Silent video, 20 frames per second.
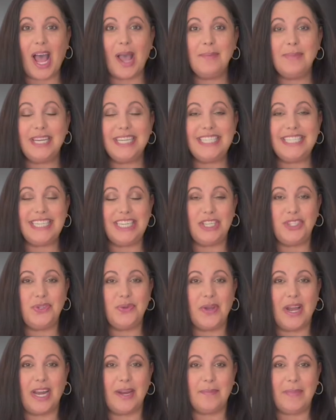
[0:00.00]
I'm gonna
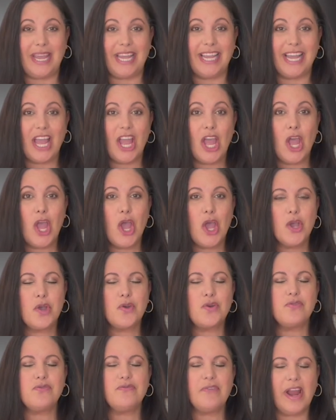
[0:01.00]
teach you how to make
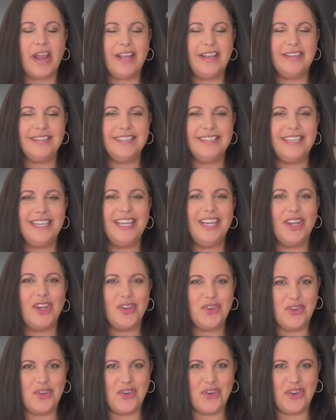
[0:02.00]

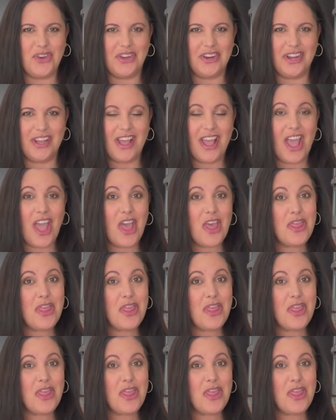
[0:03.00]
crazy good